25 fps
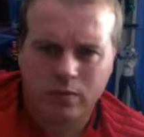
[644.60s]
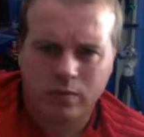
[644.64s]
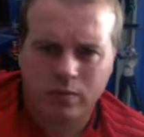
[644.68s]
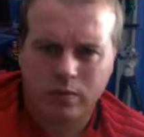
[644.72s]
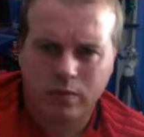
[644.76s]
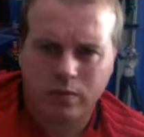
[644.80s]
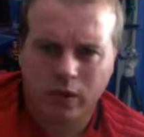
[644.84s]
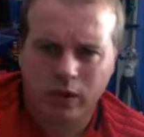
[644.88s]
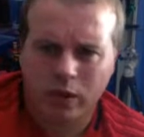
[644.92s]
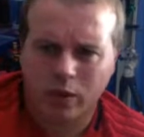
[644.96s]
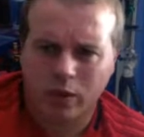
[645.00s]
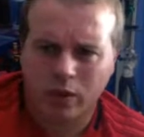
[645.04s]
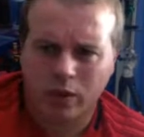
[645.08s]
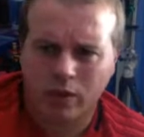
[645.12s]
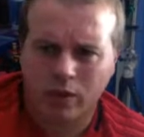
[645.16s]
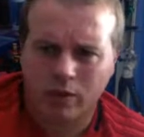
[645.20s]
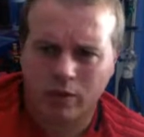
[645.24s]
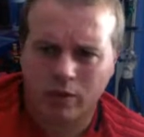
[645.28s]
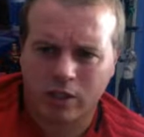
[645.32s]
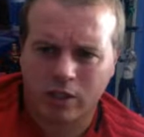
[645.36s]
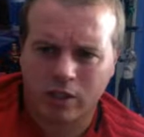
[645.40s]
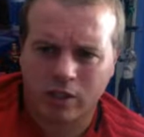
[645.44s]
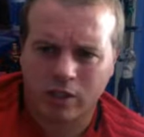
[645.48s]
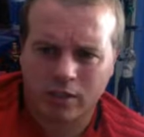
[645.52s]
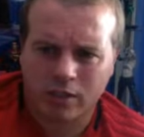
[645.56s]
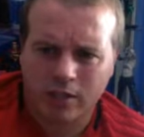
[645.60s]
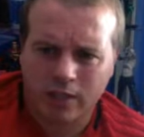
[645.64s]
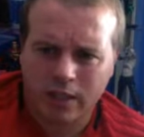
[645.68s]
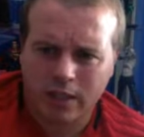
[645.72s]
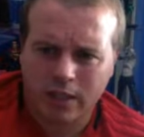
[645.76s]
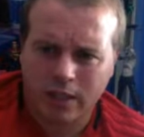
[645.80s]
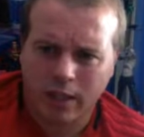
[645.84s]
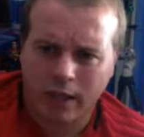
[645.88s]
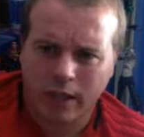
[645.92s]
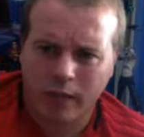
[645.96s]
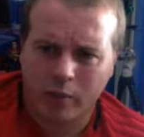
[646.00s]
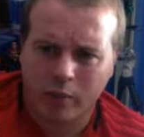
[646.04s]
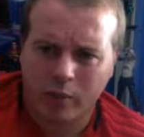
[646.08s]
I couldn't give a shit.
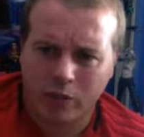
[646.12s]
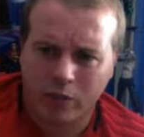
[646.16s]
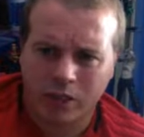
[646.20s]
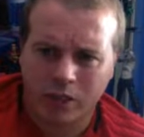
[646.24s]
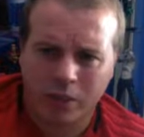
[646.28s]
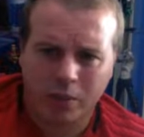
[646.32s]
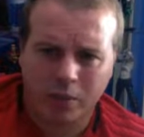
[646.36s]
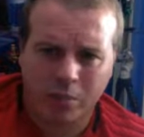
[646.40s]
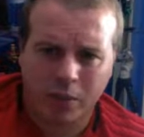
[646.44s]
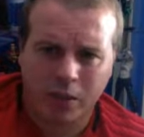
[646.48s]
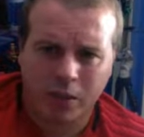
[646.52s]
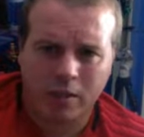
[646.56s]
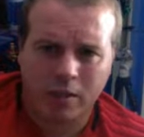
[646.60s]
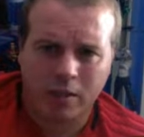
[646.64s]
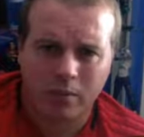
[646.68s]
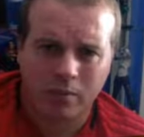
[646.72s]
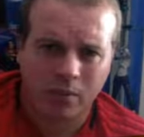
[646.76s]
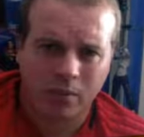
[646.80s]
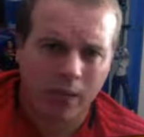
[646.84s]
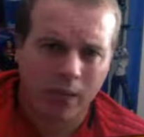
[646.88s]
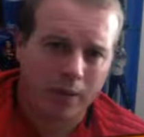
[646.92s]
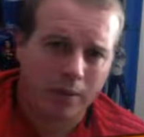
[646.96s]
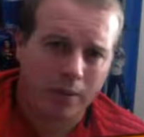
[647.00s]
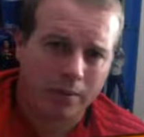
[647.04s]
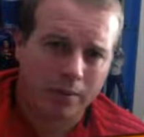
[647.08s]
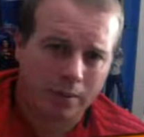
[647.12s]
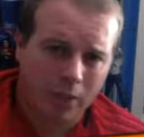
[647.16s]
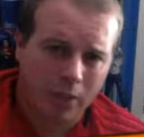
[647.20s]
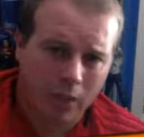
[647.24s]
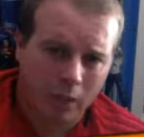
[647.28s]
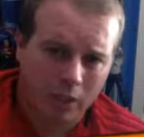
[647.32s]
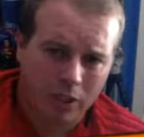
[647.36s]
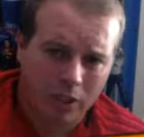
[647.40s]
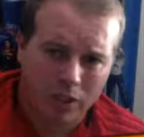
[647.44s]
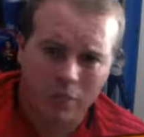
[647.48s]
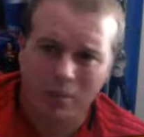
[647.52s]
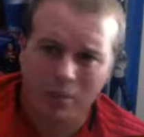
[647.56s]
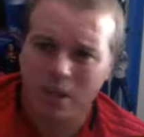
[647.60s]
We still beat them, and
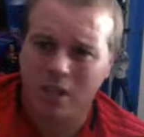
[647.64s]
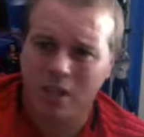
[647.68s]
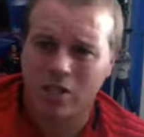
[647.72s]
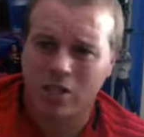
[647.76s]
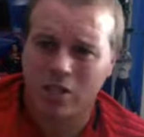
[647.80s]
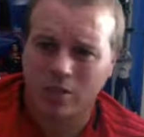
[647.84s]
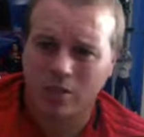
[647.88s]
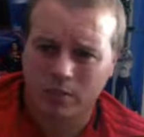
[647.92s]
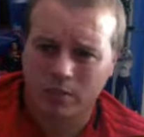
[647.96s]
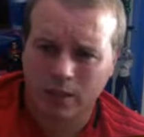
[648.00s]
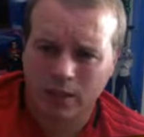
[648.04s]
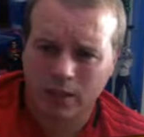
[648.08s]
we smashed them.